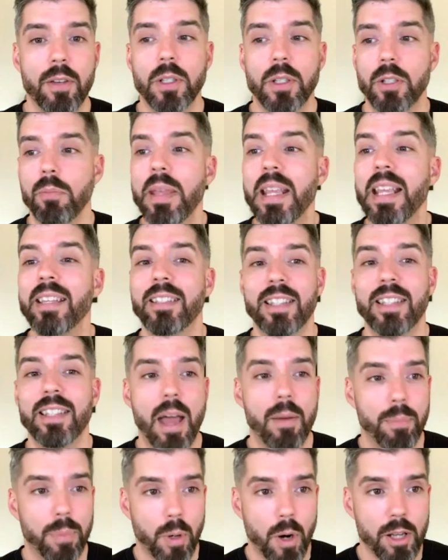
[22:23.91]
which means
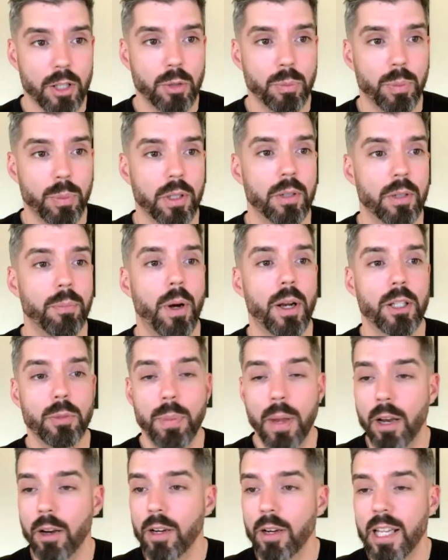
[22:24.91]
that
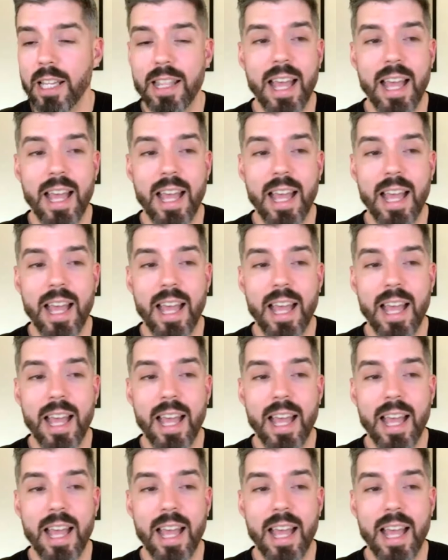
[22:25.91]
prosperity,